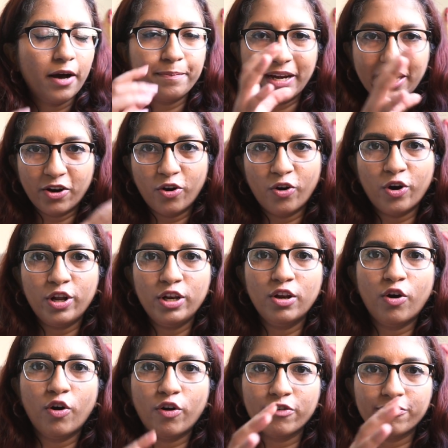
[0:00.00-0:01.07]
my haul
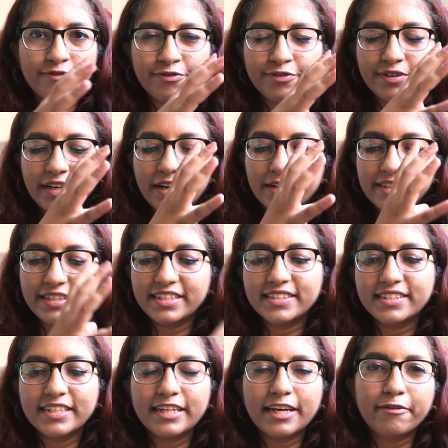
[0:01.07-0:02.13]
of uh,
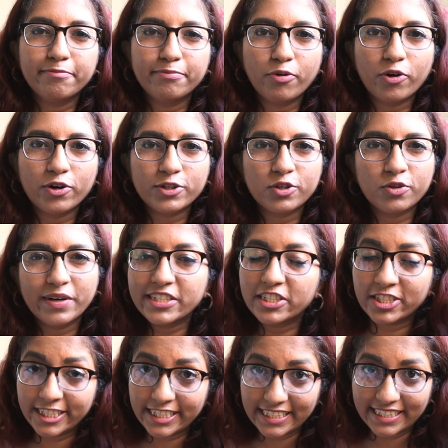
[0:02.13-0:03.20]
things that I've bought quite
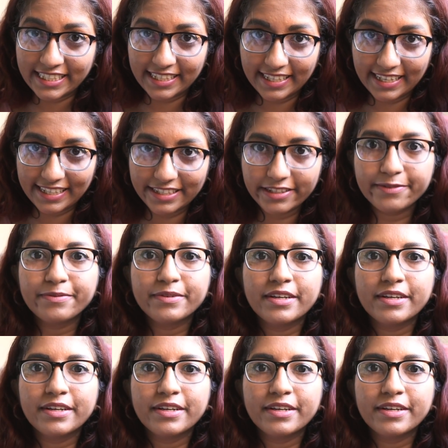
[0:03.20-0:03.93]
recently